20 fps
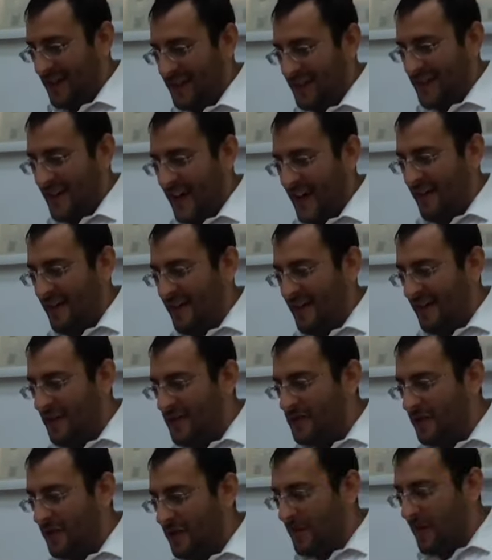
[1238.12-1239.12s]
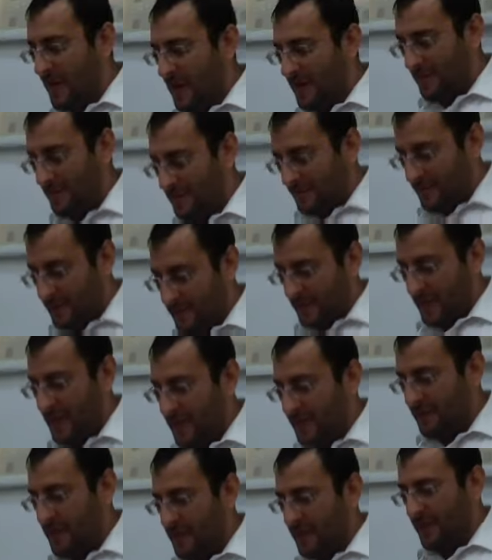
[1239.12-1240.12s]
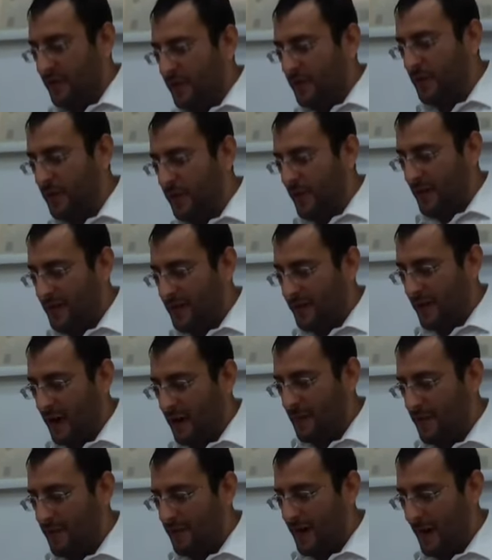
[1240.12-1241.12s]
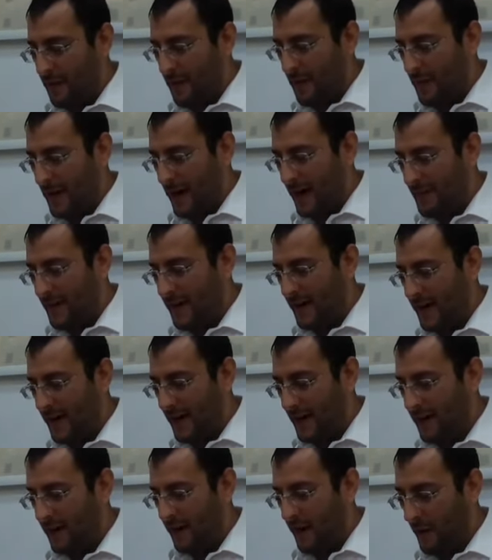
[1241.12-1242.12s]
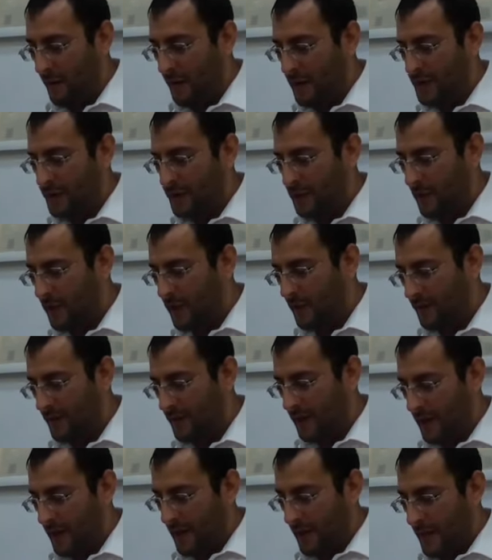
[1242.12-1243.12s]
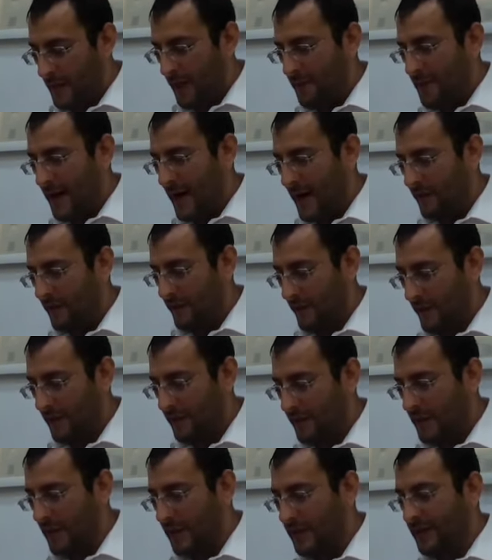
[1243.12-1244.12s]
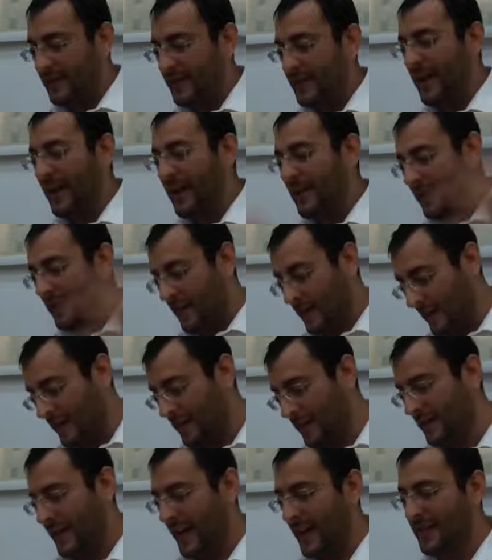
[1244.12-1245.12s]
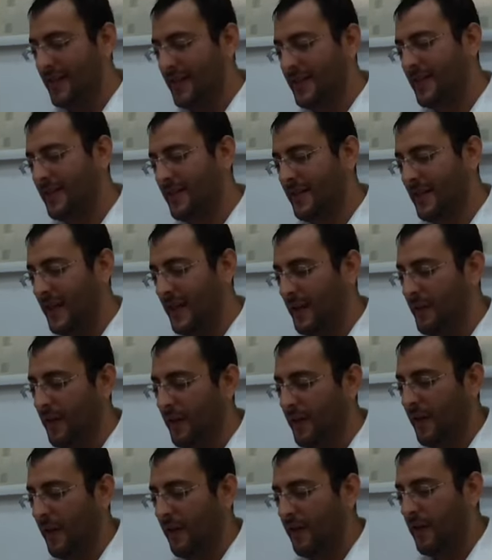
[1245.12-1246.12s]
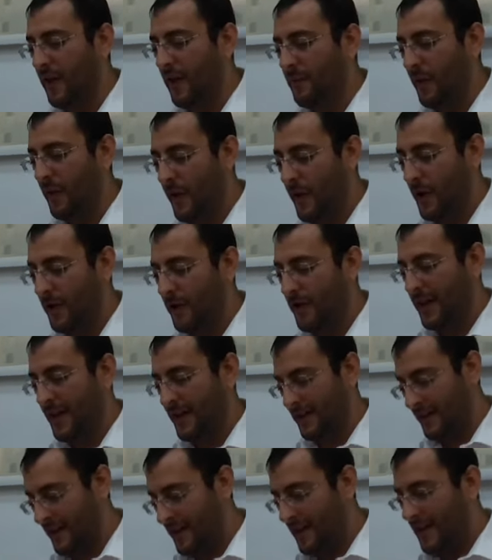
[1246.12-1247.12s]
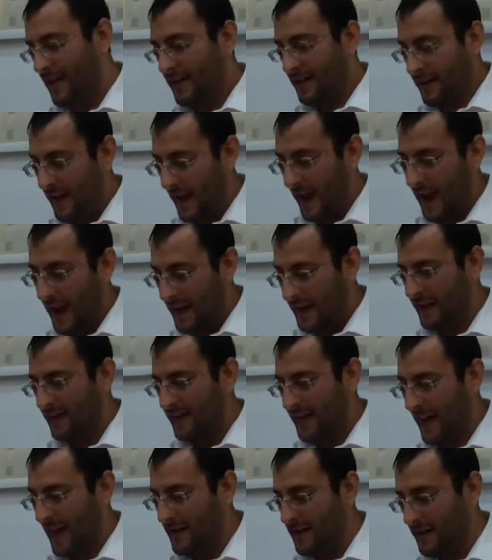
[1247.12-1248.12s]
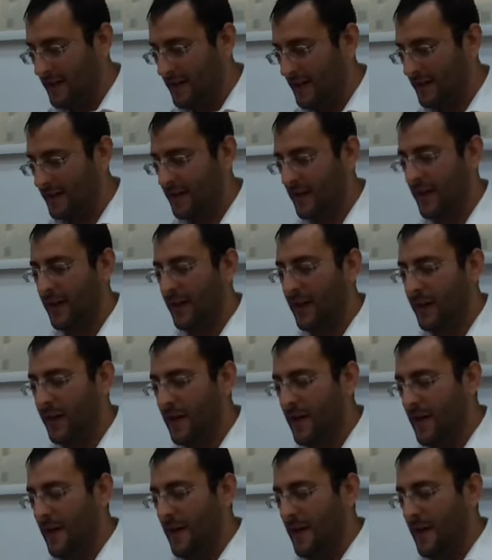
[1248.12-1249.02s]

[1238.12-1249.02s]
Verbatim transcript: Let's carry on. A new Gemara. There's what's two dots. Omar Rabba Bar Barchana, Omar Shmuel, Bar Marta. Uh, extending this theme of, of a boar and nine and ten and things going on.